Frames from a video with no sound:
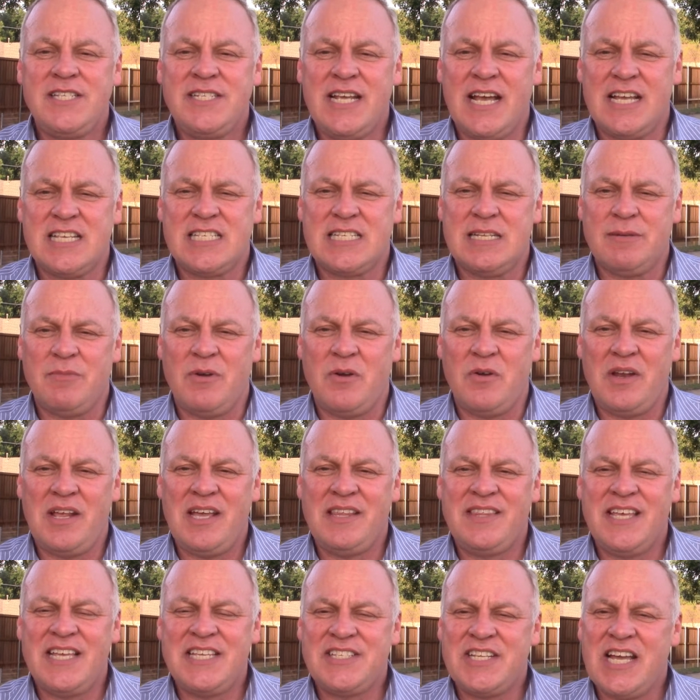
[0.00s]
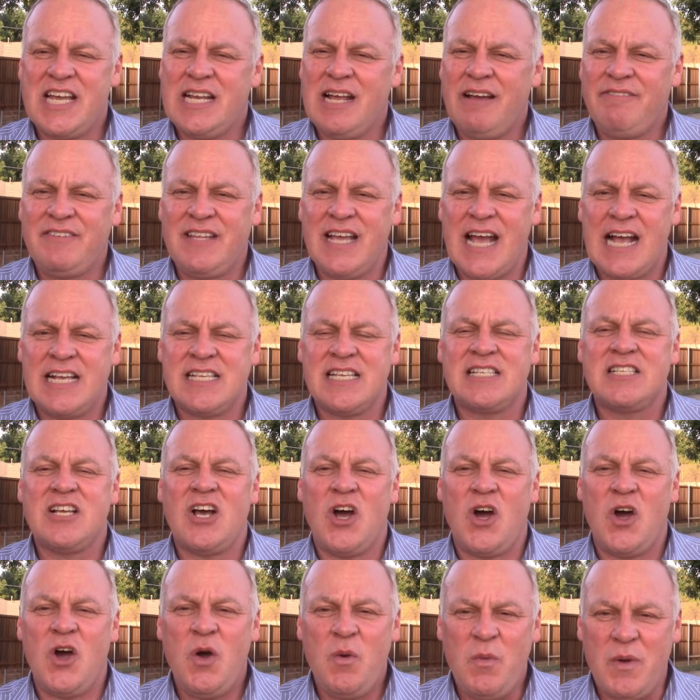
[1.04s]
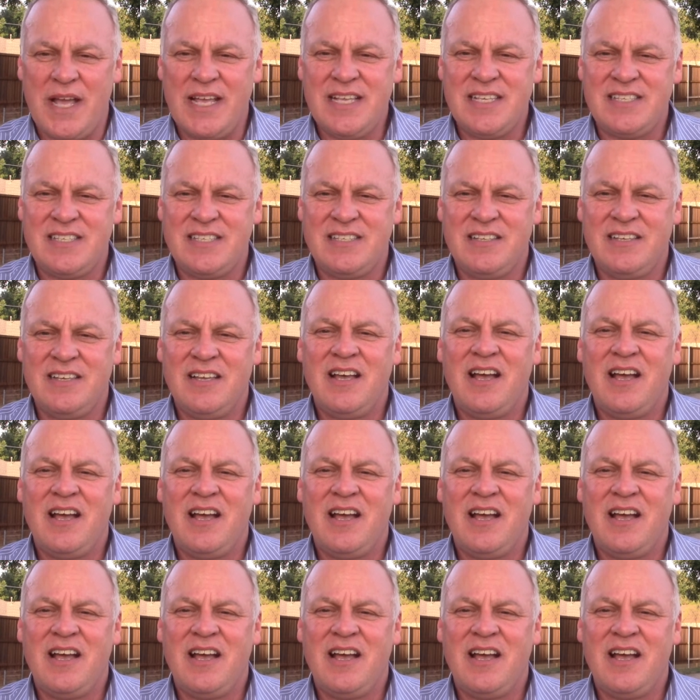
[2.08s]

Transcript: testimony, the state of Texas always,